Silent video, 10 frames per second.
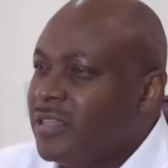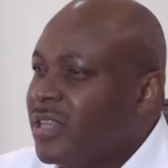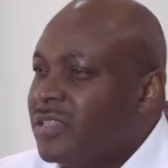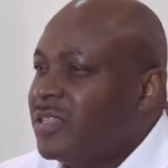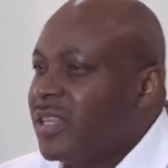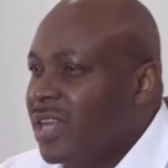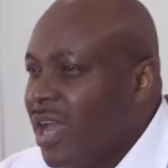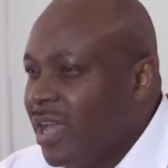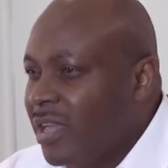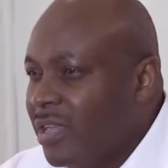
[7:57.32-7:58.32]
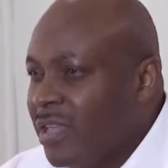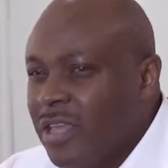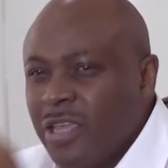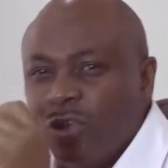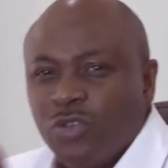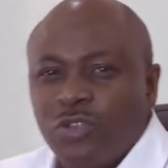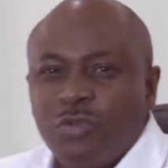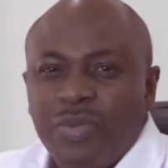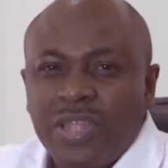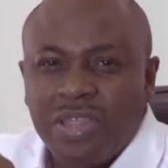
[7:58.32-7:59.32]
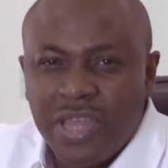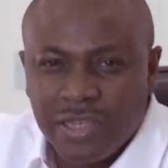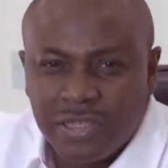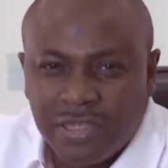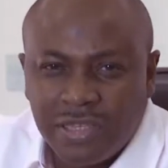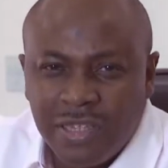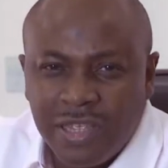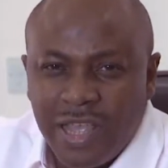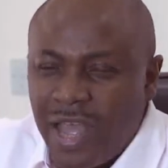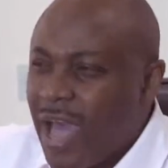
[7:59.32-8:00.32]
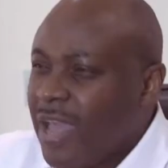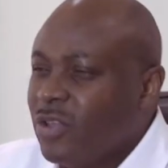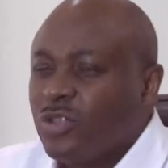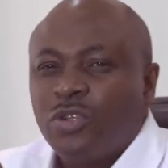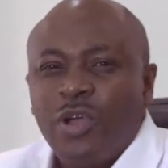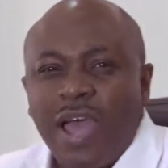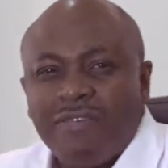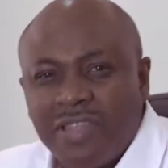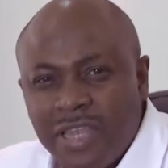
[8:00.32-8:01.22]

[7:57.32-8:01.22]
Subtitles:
is a sinner. He used to be this. I used to have